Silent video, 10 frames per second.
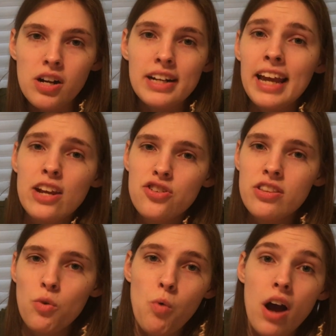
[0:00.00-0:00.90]
On occasion,
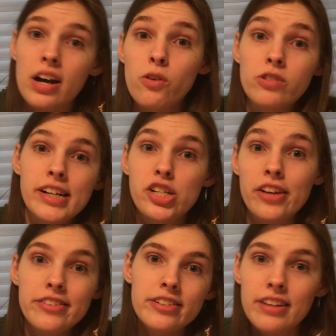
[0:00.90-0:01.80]
they'll walk over each
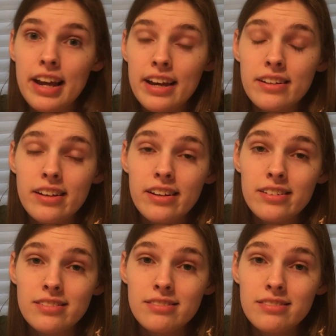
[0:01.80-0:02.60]
other, and